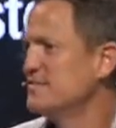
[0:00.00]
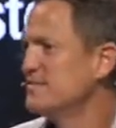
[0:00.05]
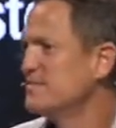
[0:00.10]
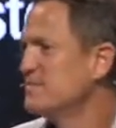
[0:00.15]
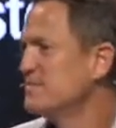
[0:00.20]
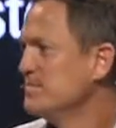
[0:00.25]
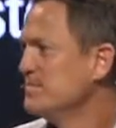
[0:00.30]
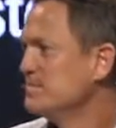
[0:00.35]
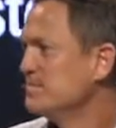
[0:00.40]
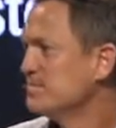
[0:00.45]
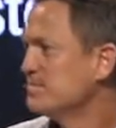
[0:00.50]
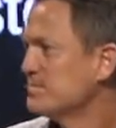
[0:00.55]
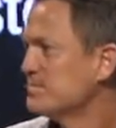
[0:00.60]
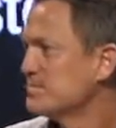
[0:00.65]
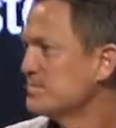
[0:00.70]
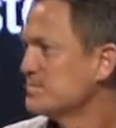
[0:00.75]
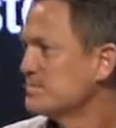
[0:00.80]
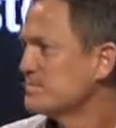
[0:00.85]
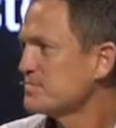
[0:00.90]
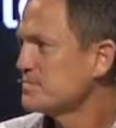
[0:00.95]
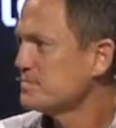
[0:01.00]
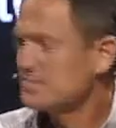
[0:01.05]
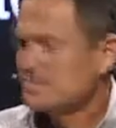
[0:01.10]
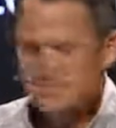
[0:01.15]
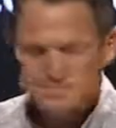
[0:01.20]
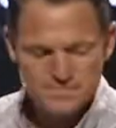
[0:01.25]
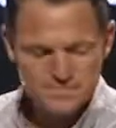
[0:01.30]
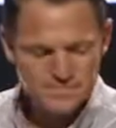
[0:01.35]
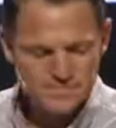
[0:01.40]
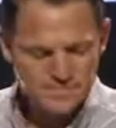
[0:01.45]

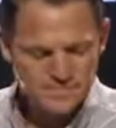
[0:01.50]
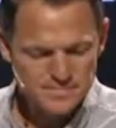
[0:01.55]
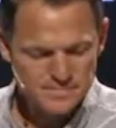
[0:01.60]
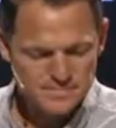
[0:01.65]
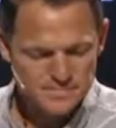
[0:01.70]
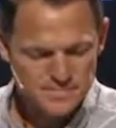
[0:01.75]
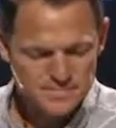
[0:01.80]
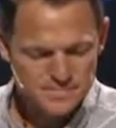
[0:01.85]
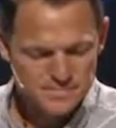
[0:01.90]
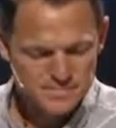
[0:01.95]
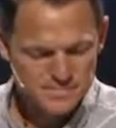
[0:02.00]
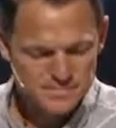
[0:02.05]
(no one is talking)